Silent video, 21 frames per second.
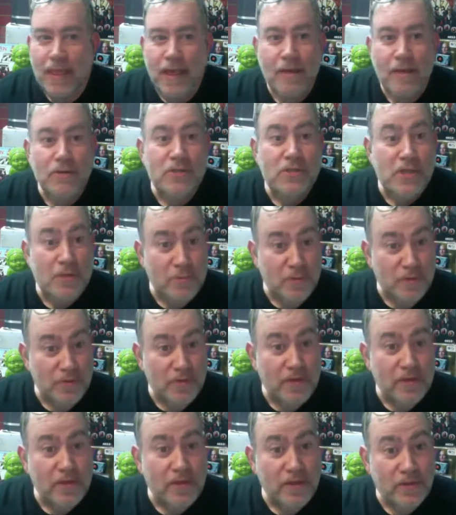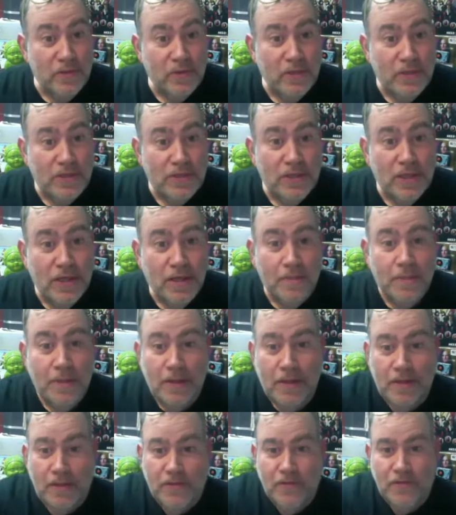was number 53 sub
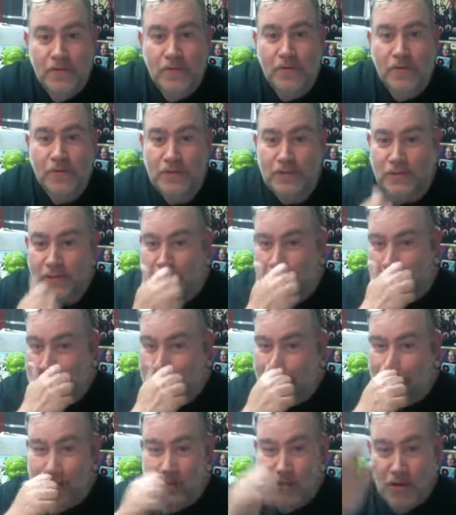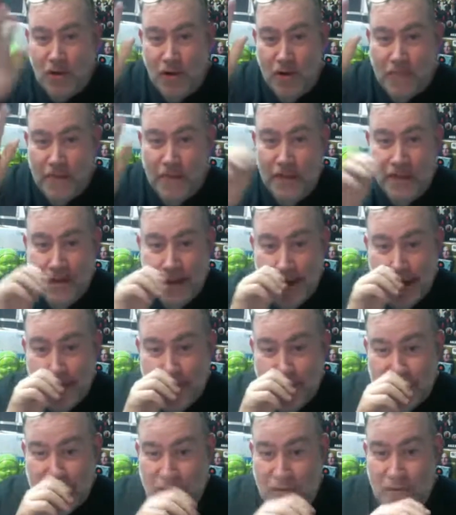for Richard. Hey, Starman, how
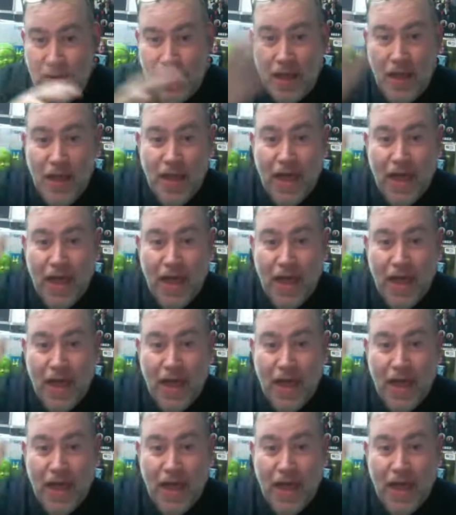are you?